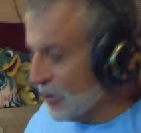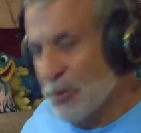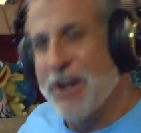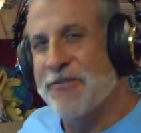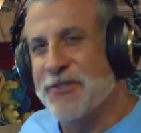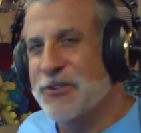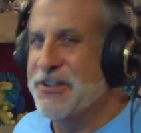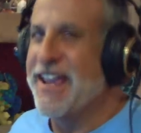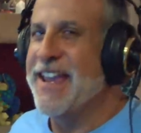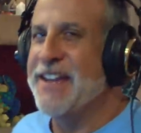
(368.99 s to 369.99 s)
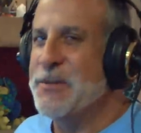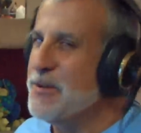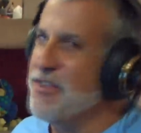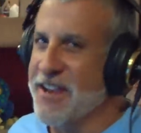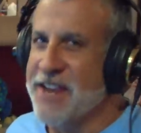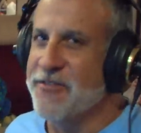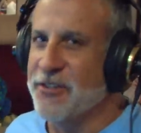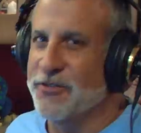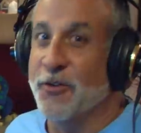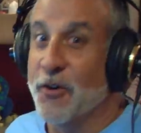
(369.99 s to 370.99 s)
grateful day to be
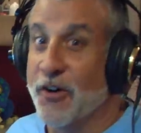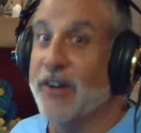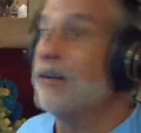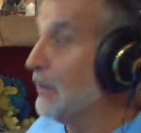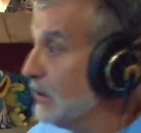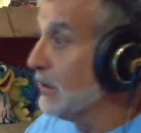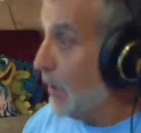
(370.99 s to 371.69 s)
thankful for